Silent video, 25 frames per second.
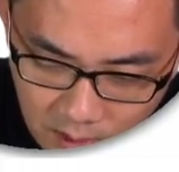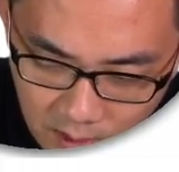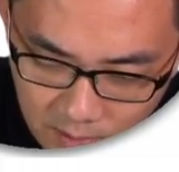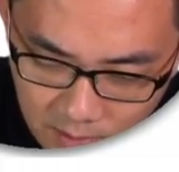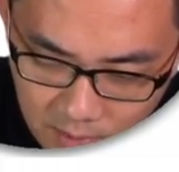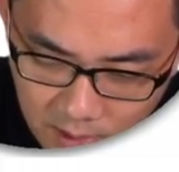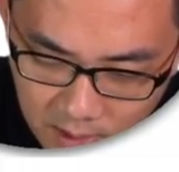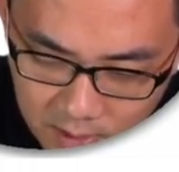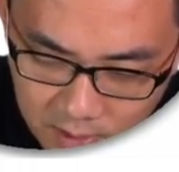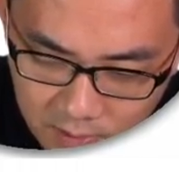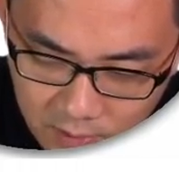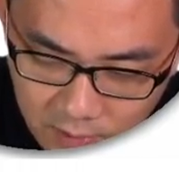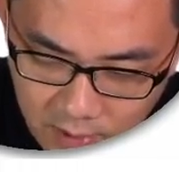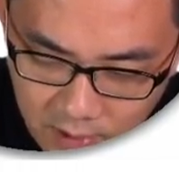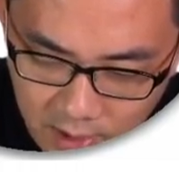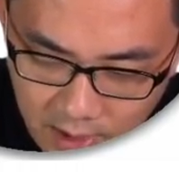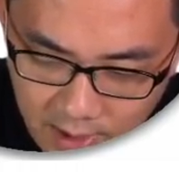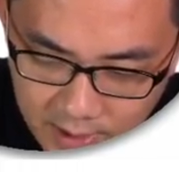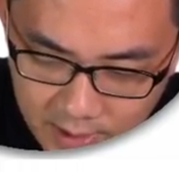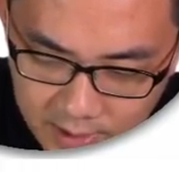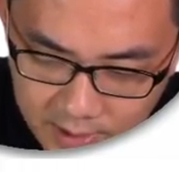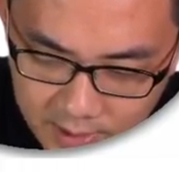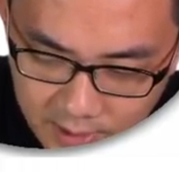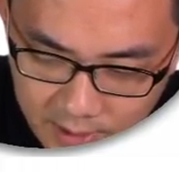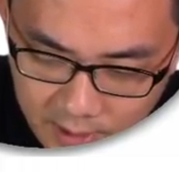plus
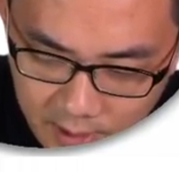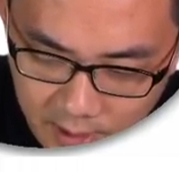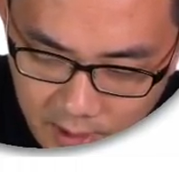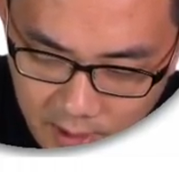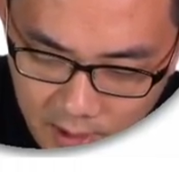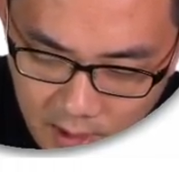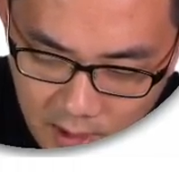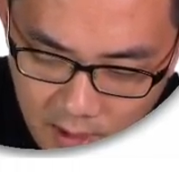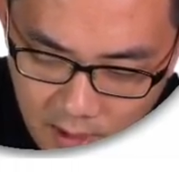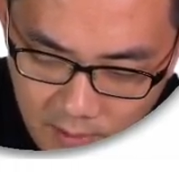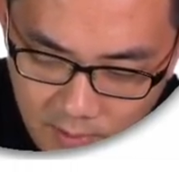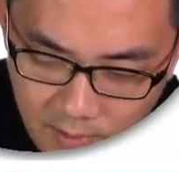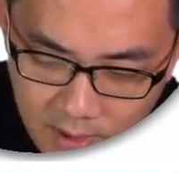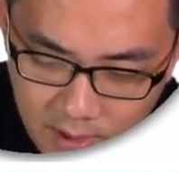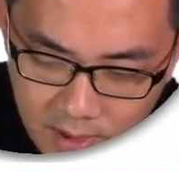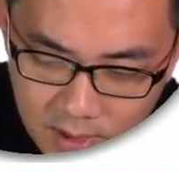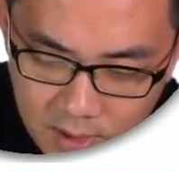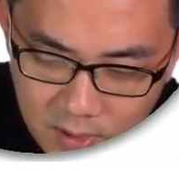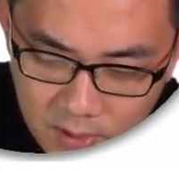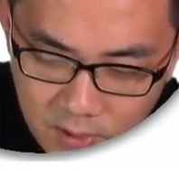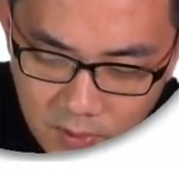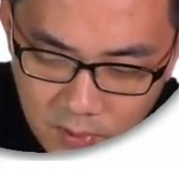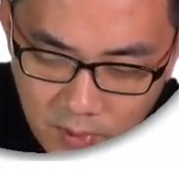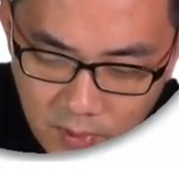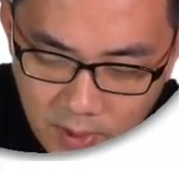3x
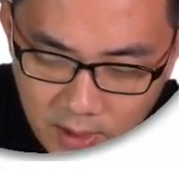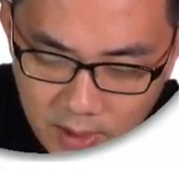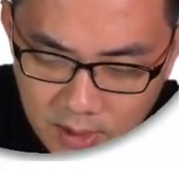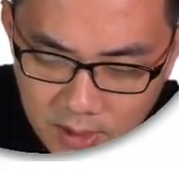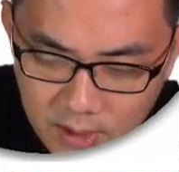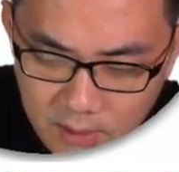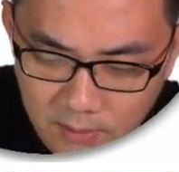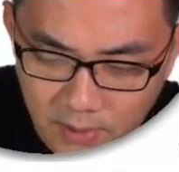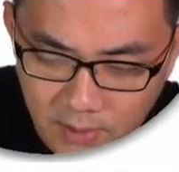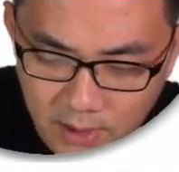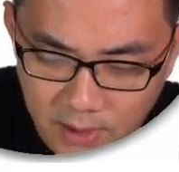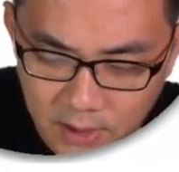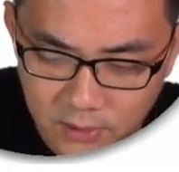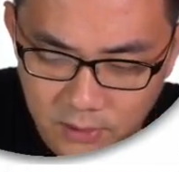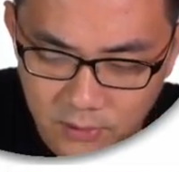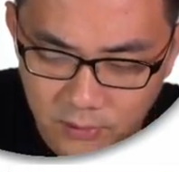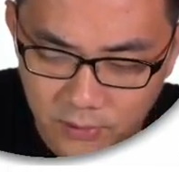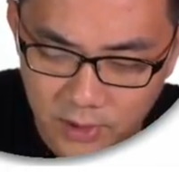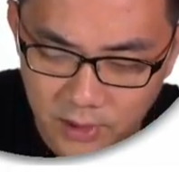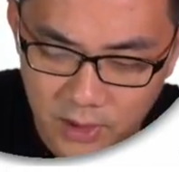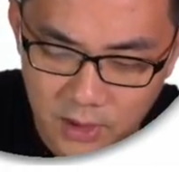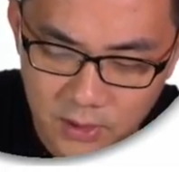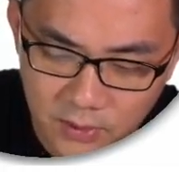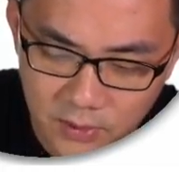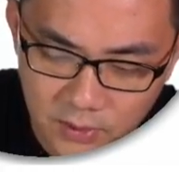minus 2x minus
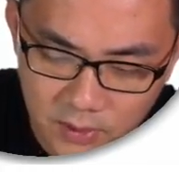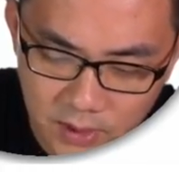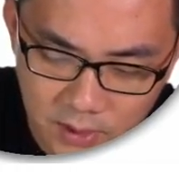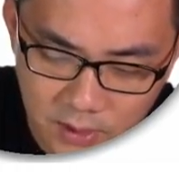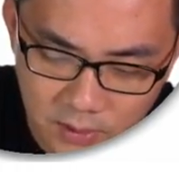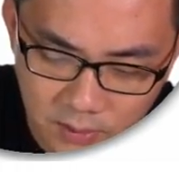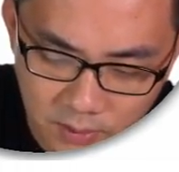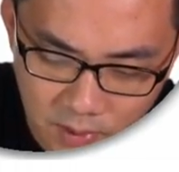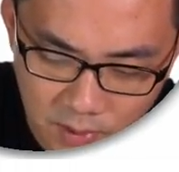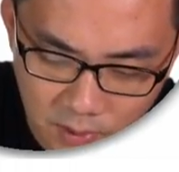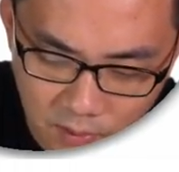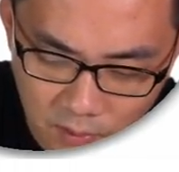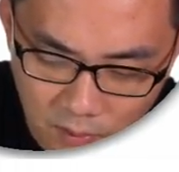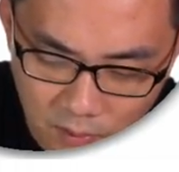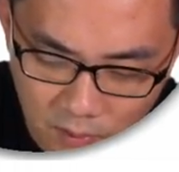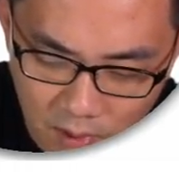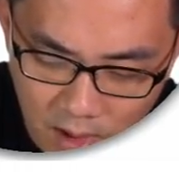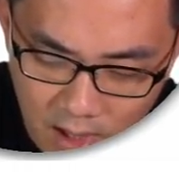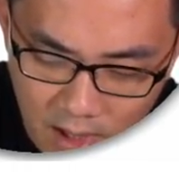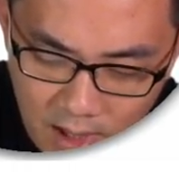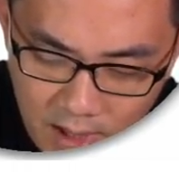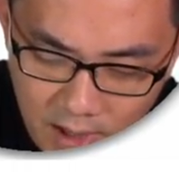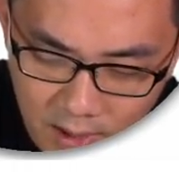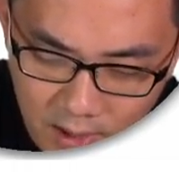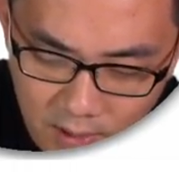3, so this will be
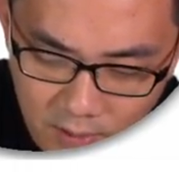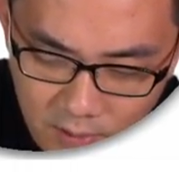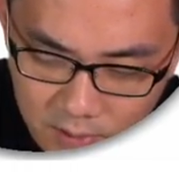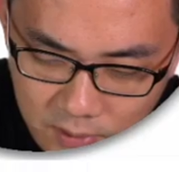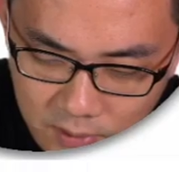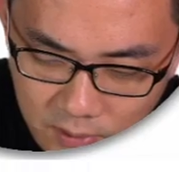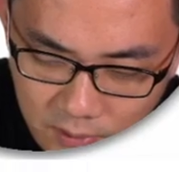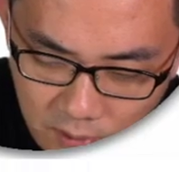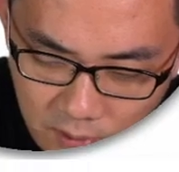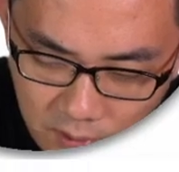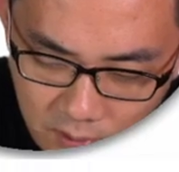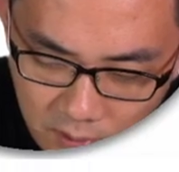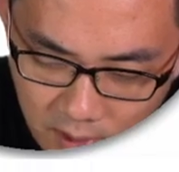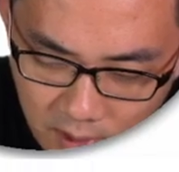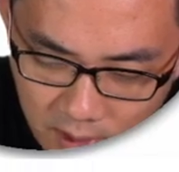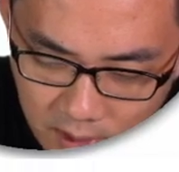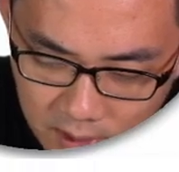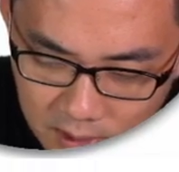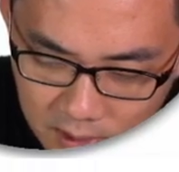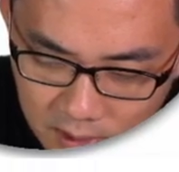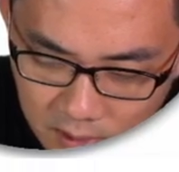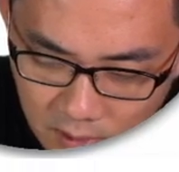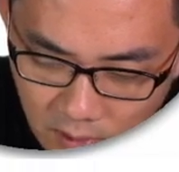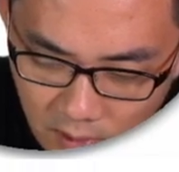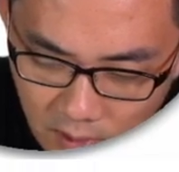y equals to 2x
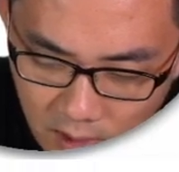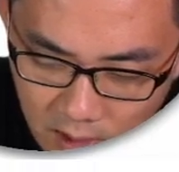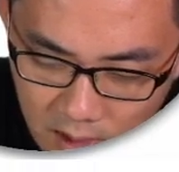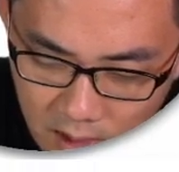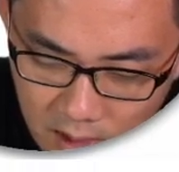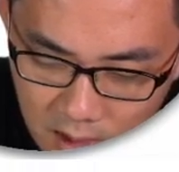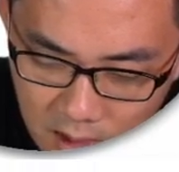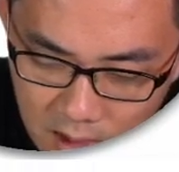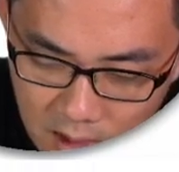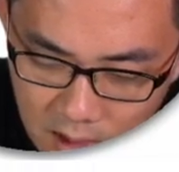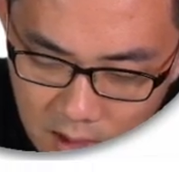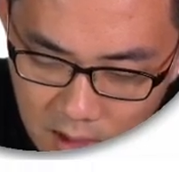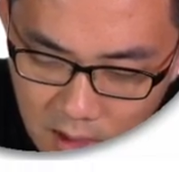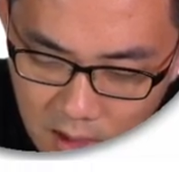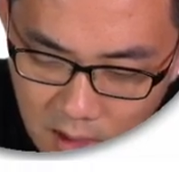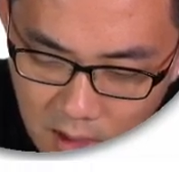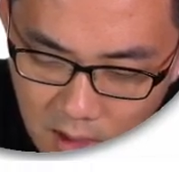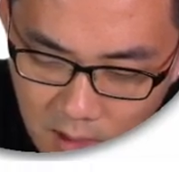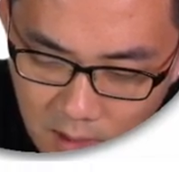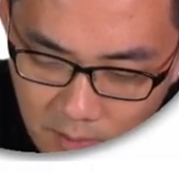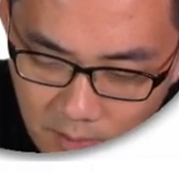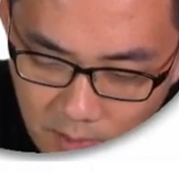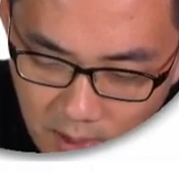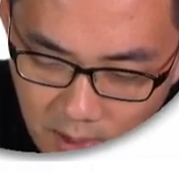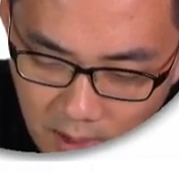squared
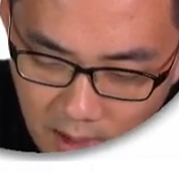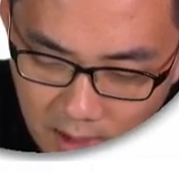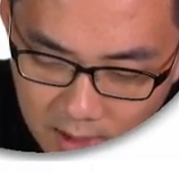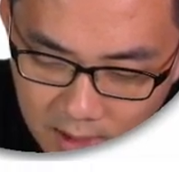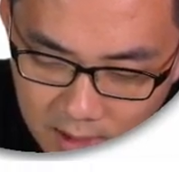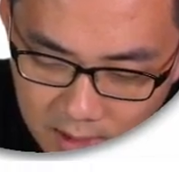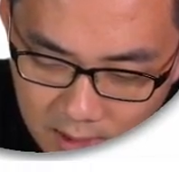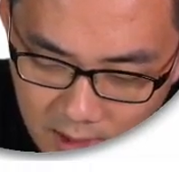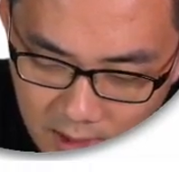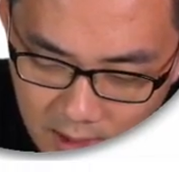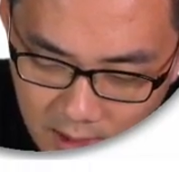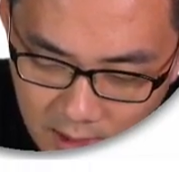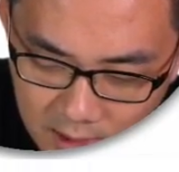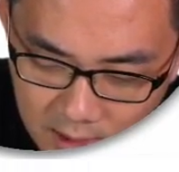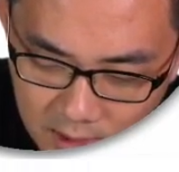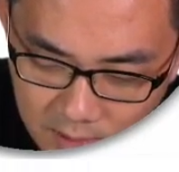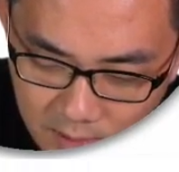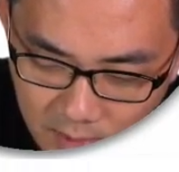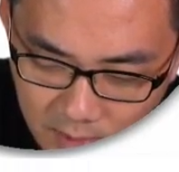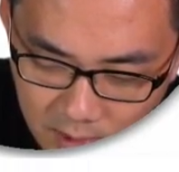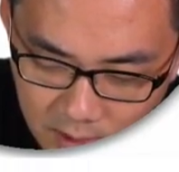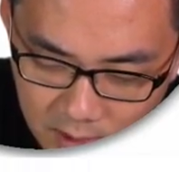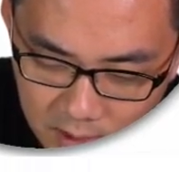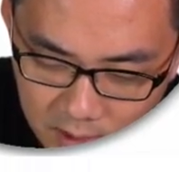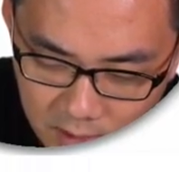plus x
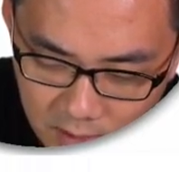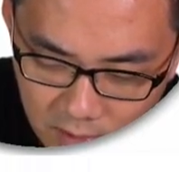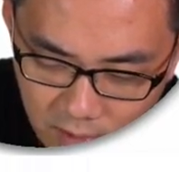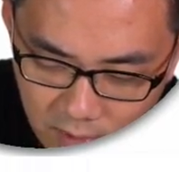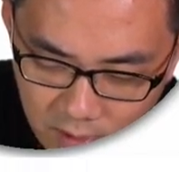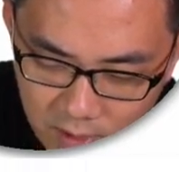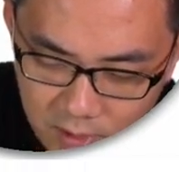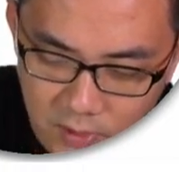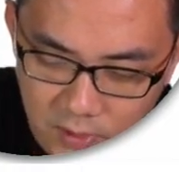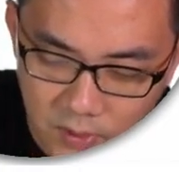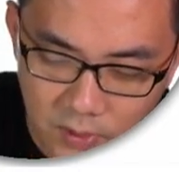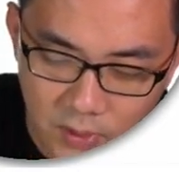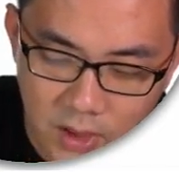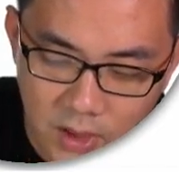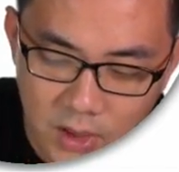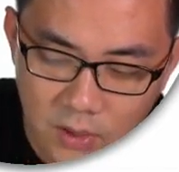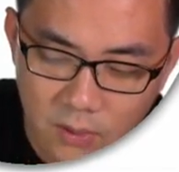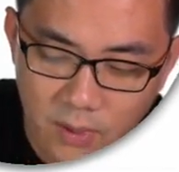minus 3. So dy